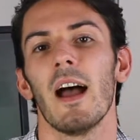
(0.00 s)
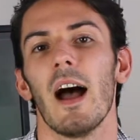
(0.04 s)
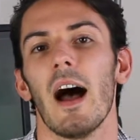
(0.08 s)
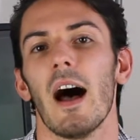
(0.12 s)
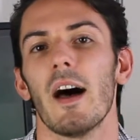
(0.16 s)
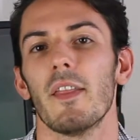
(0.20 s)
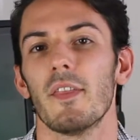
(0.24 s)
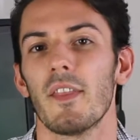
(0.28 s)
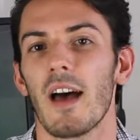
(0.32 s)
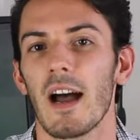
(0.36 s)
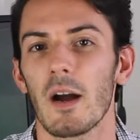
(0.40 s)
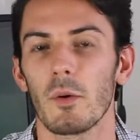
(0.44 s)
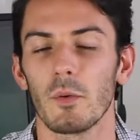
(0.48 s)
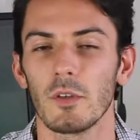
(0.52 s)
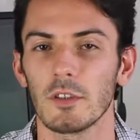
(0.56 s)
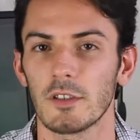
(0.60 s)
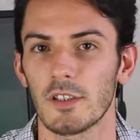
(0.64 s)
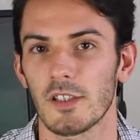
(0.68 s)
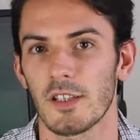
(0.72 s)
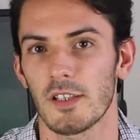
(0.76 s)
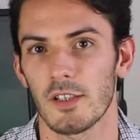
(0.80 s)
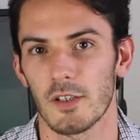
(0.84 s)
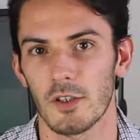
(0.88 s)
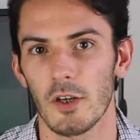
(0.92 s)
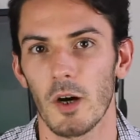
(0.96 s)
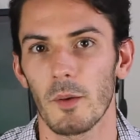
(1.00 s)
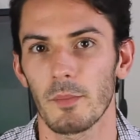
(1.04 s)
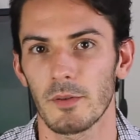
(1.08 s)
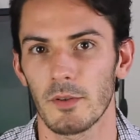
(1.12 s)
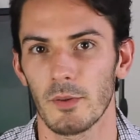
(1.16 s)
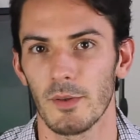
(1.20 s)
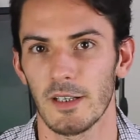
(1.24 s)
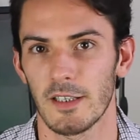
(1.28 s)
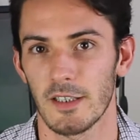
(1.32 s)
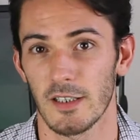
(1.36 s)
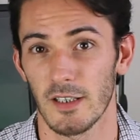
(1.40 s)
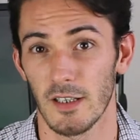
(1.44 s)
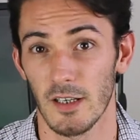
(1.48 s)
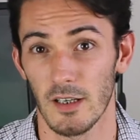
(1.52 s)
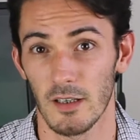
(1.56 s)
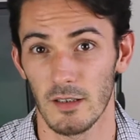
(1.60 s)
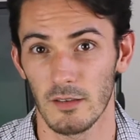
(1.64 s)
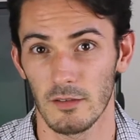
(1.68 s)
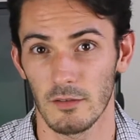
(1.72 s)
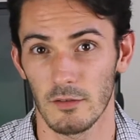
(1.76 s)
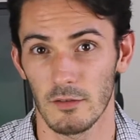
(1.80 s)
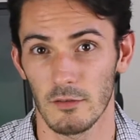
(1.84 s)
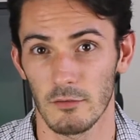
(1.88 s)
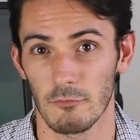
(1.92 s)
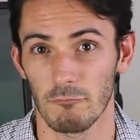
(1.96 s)
and that will just stop Twitter
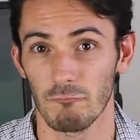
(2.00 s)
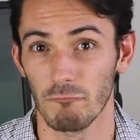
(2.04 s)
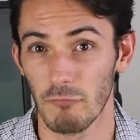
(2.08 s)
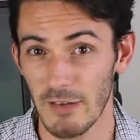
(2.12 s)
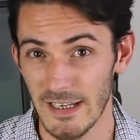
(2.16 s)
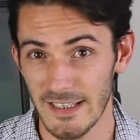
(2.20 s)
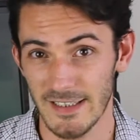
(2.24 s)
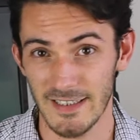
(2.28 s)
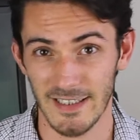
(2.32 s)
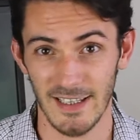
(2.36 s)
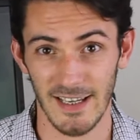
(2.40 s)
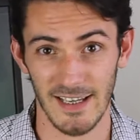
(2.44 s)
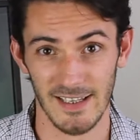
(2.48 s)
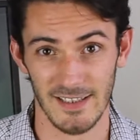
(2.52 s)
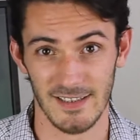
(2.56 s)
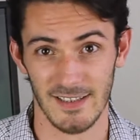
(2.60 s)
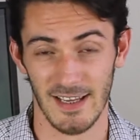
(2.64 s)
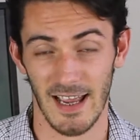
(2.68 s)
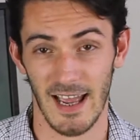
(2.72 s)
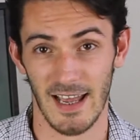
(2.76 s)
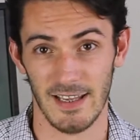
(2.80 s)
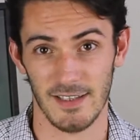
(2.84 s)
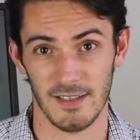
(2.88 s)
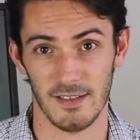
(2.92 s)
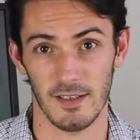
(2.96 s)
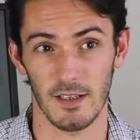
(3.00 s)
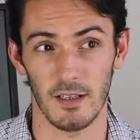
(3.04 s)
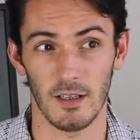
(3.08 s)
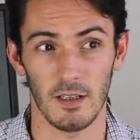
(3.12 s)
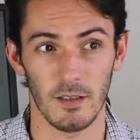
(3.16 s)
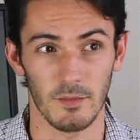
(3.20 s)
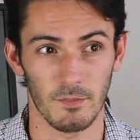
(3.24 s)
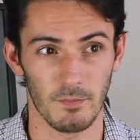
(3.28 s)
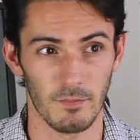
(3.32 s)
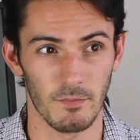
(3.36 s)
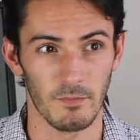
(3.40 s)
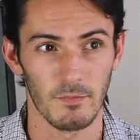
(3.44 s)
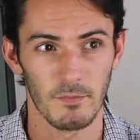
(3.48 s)
reading it as a